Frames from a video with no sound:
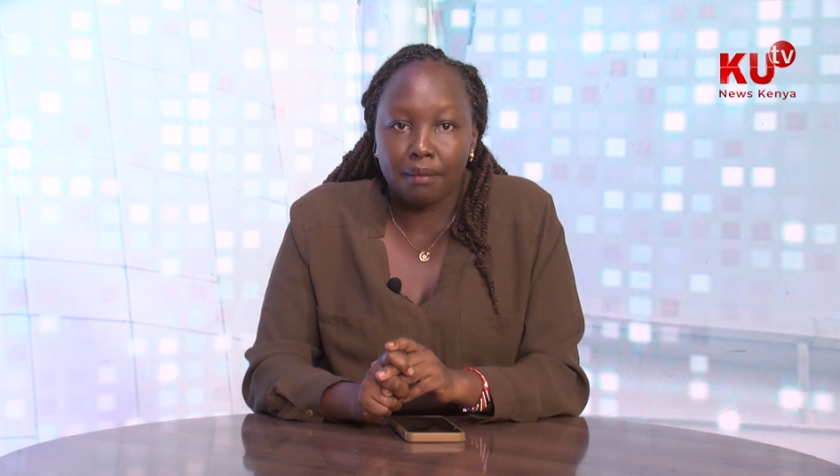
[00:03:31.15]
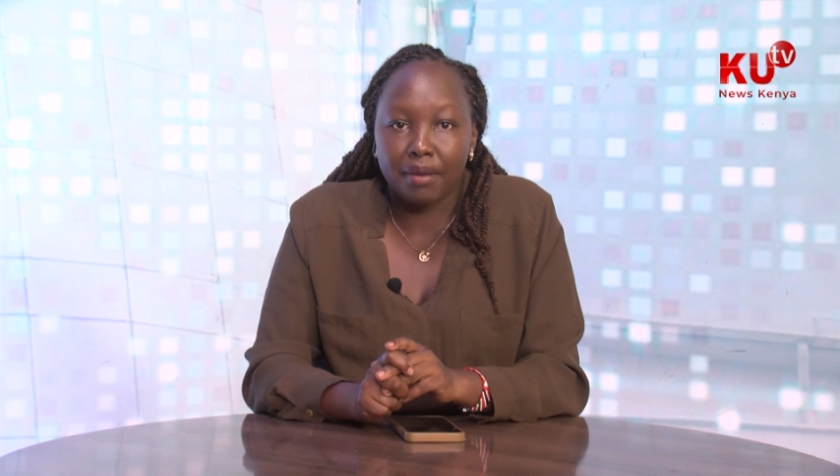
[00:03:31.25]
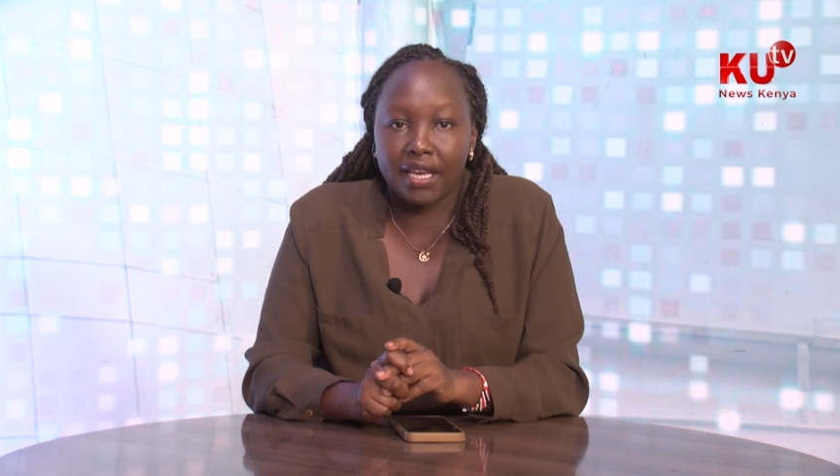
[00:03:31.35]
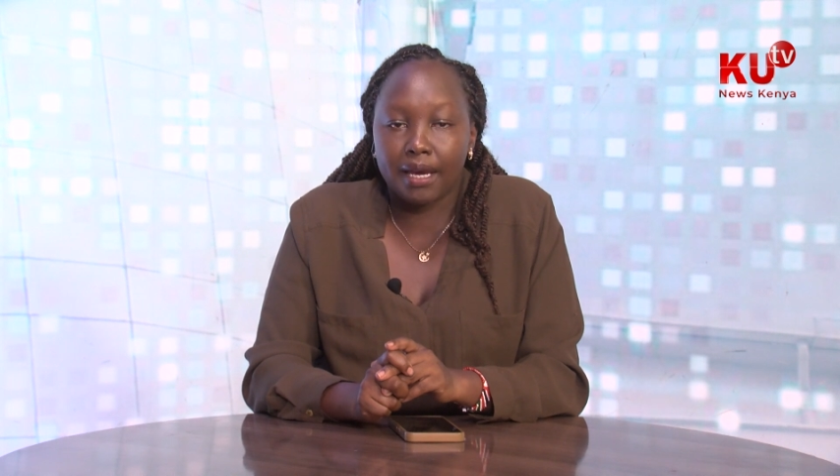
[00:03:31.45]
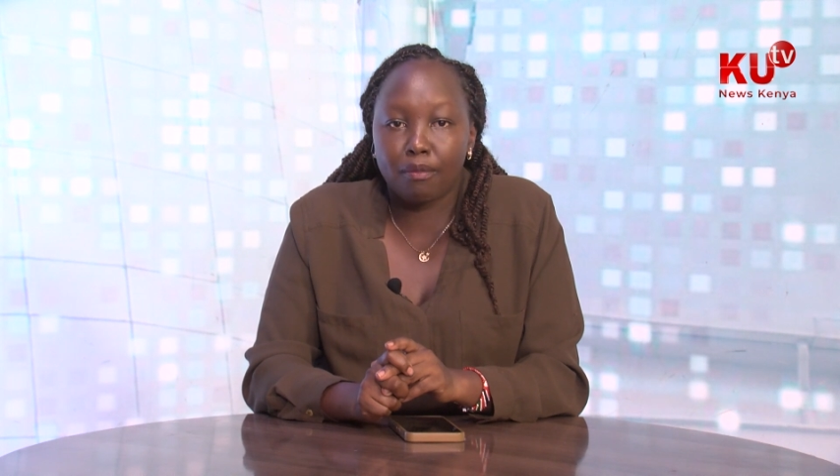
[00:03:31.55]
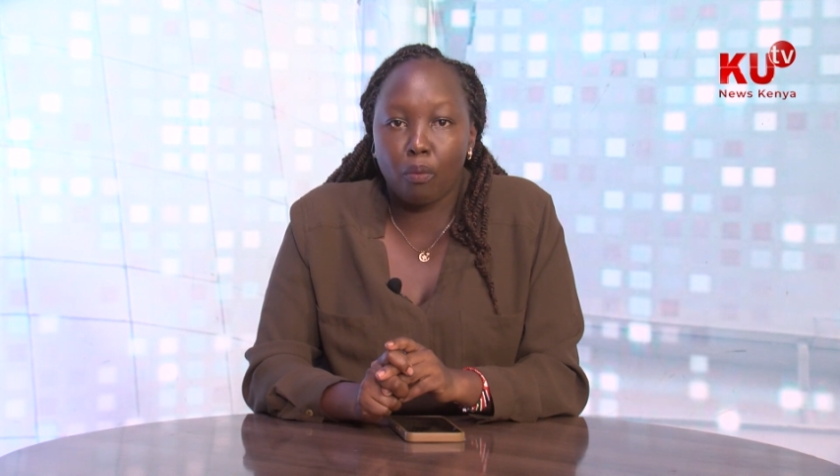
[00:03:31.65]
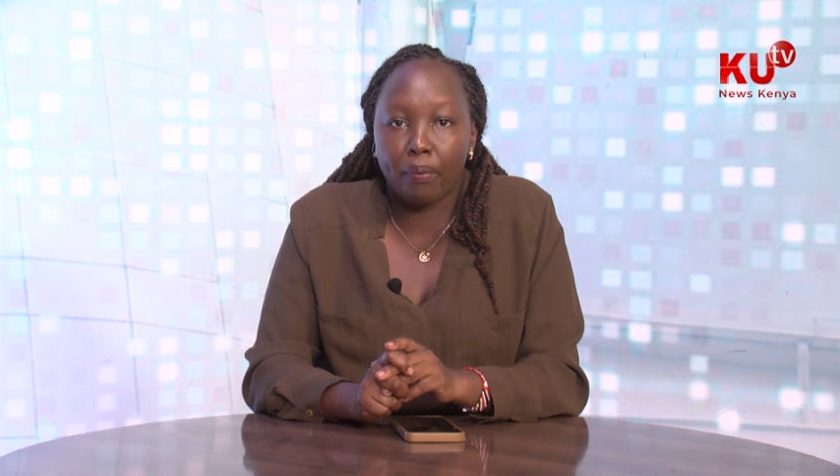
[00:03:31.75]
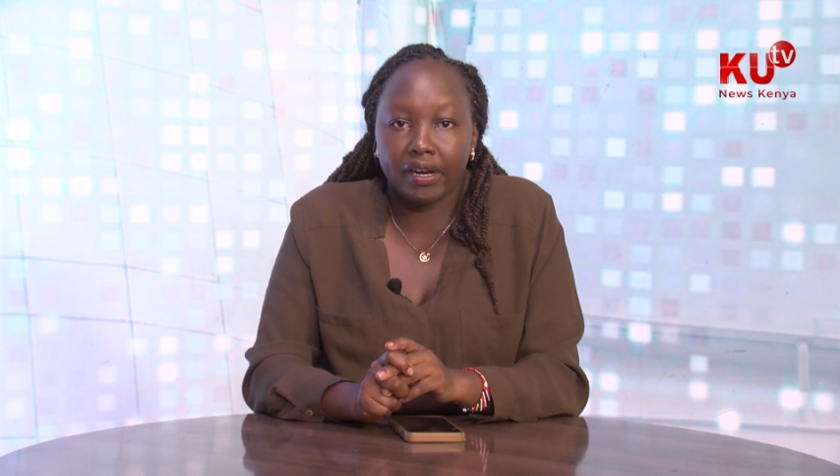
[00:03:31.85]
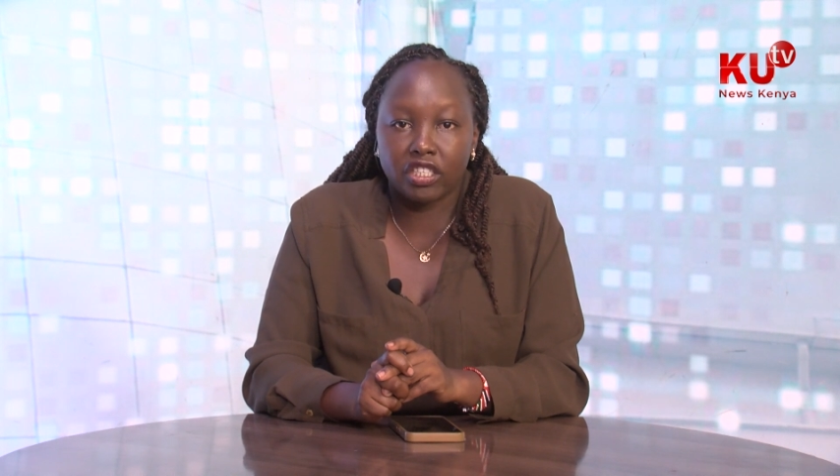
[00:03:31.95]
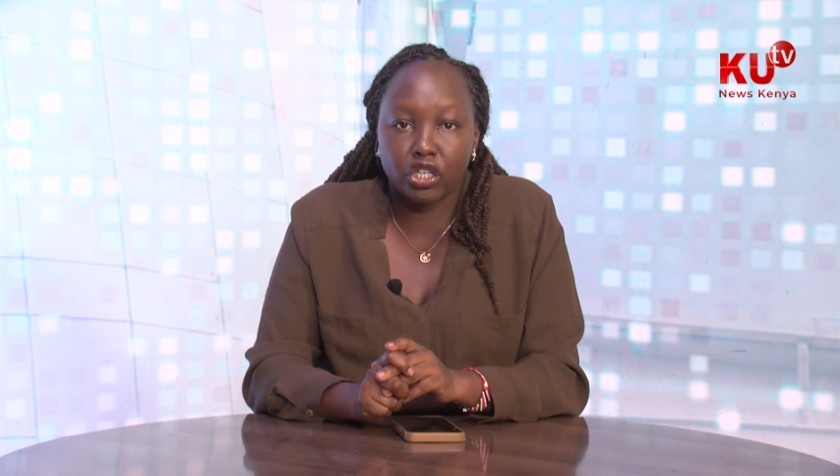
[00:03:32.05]
became
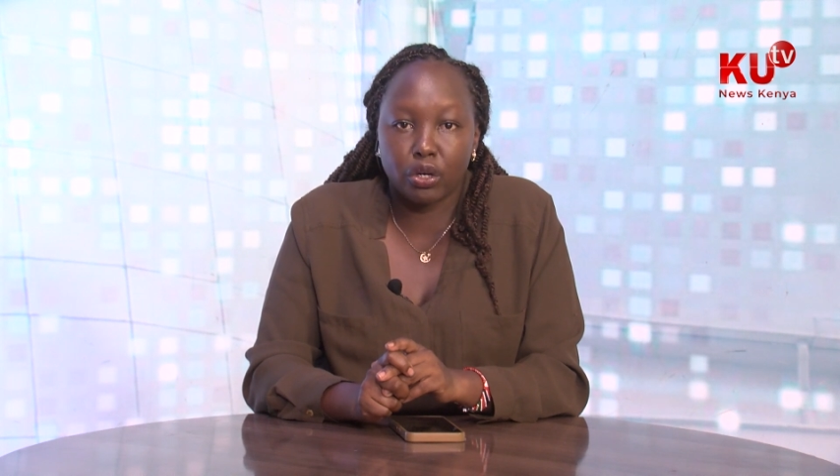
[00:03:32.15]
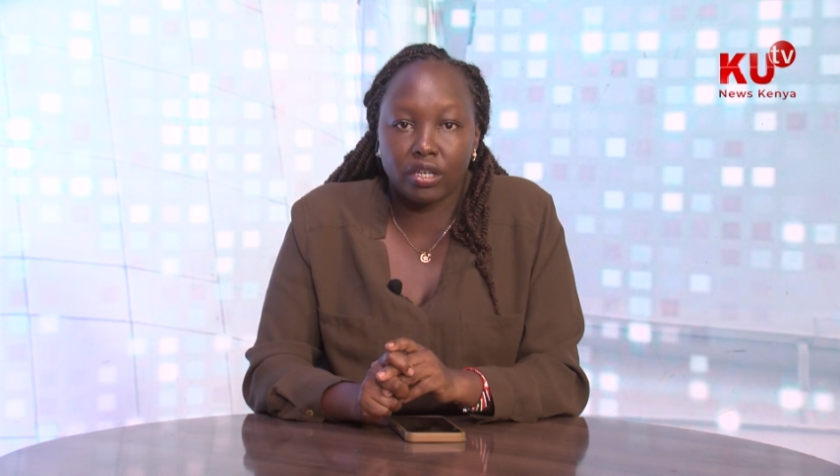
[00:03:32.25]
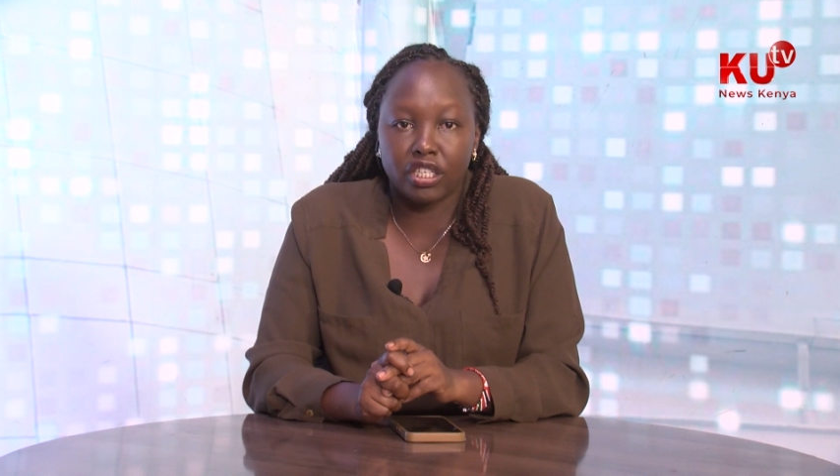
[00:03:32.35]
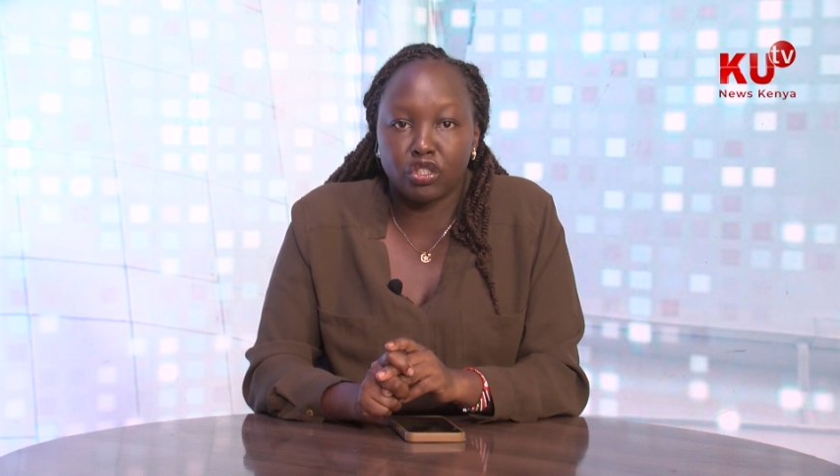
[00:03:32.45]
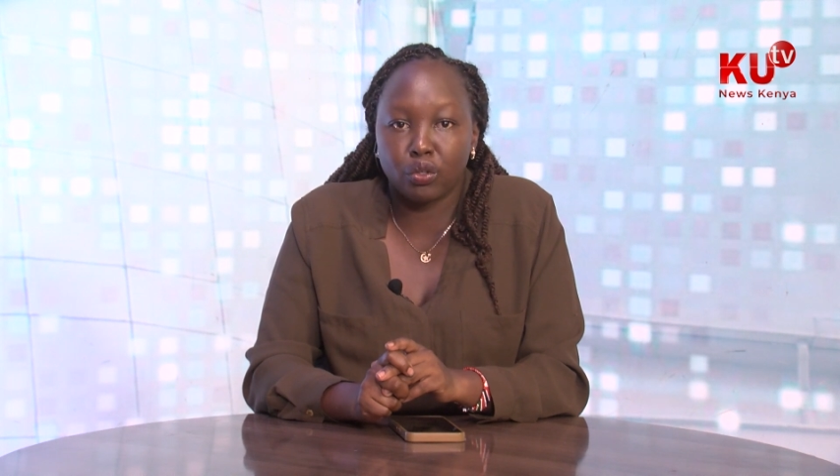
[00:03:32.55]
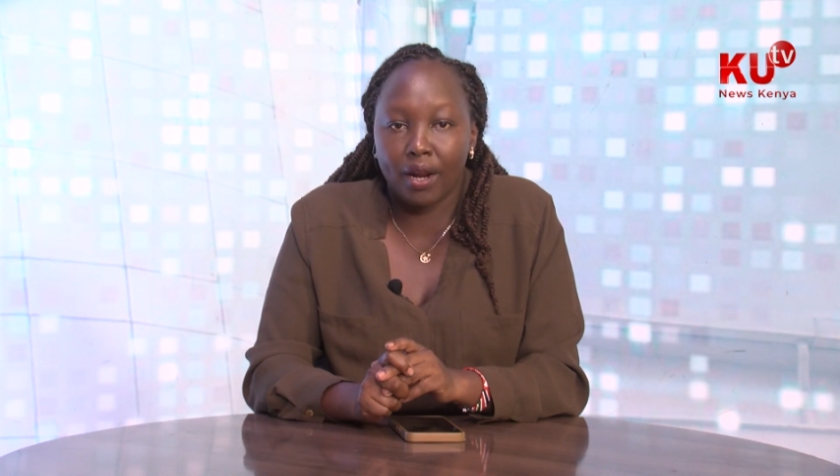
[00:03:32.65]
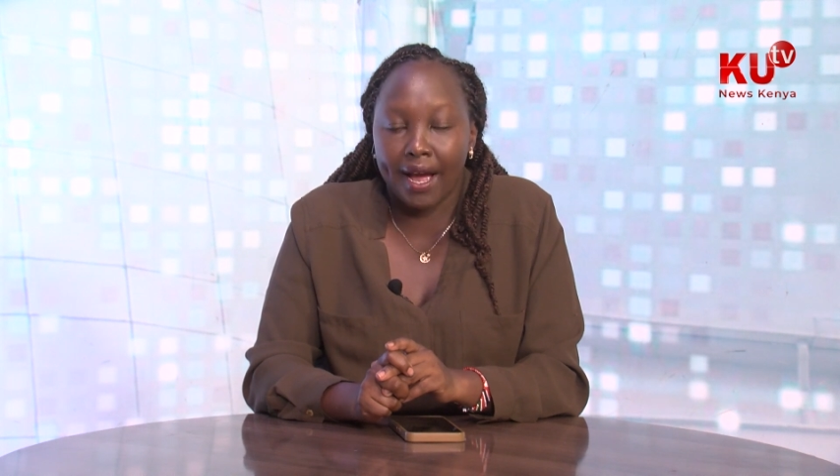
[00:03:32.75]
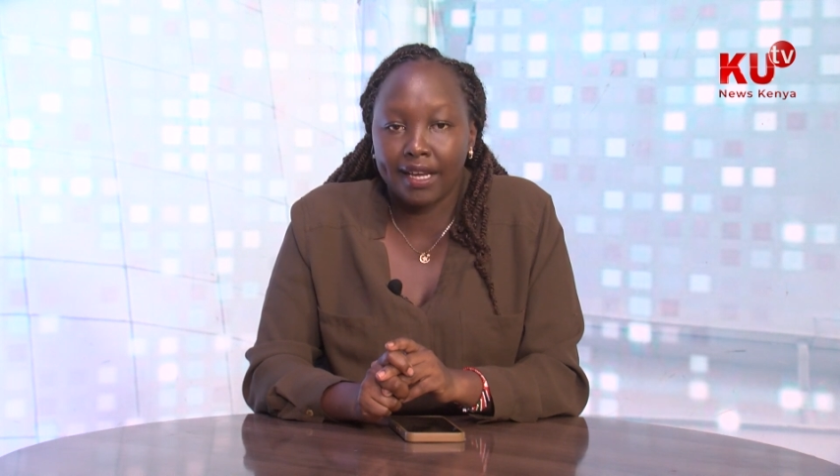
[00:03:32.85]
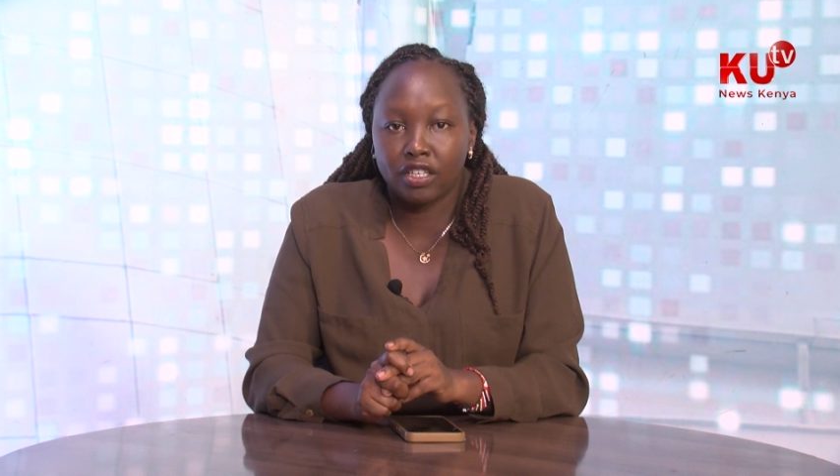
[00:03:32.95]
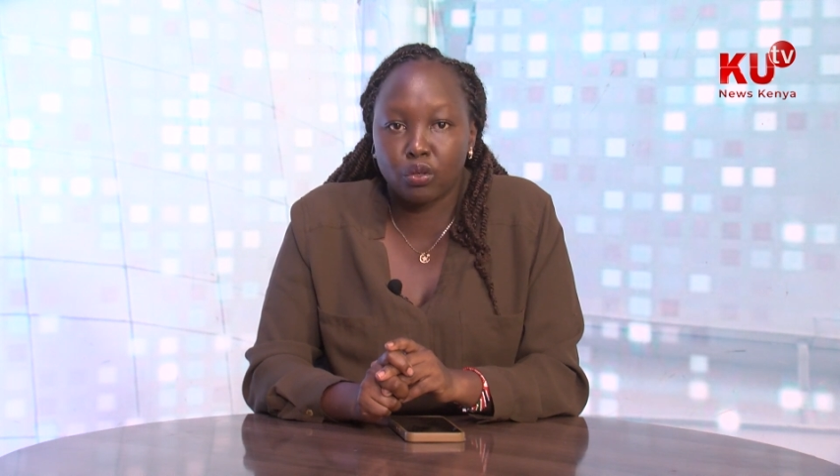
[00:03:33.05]
operational in July